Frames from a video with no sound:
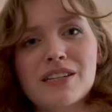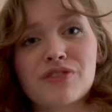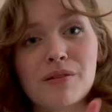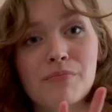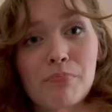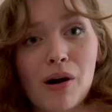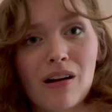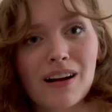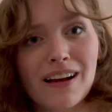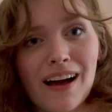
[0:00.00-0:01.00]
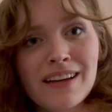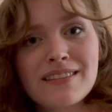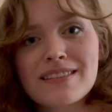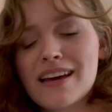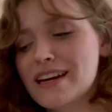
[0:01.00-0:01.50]
different bar
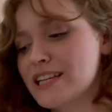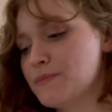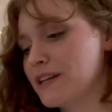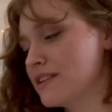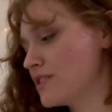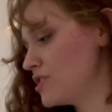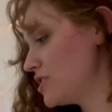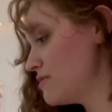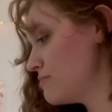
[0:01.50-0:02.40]
cuts, it's because in sheet